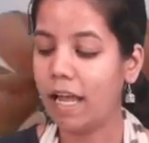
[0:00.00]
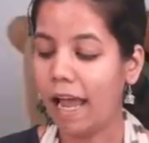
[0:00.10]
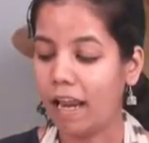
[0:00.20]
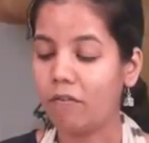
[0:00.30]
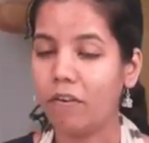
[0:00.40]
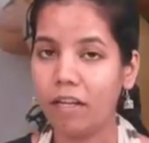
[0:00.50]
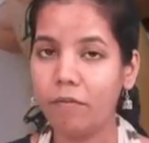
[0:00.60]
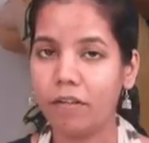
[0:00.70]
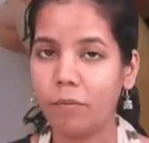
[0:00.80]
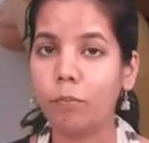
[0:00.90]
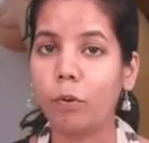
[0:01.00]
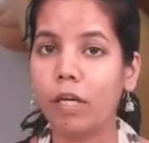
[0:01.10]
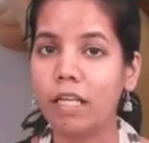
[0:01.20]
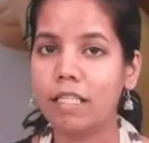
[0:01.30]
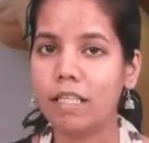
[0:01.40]
and whenever
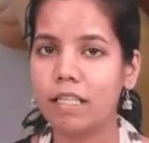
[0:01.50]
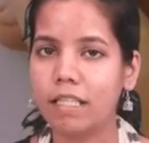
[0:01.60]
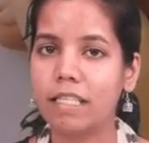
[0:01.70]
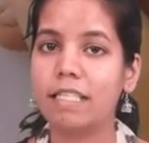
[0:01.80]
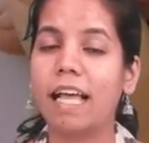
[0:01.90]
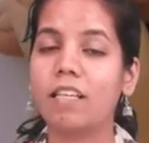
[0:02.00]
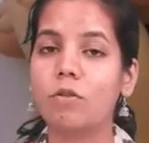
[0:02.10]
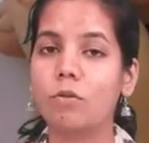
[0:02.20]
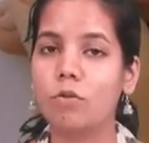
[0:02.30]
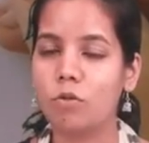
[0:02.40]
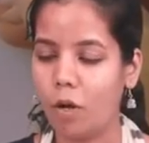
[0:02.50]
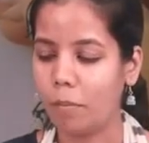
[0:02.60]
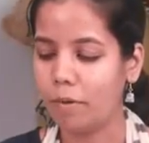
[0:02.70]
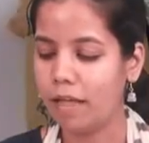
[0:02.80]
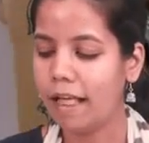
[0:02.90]
protein synthesis has to stop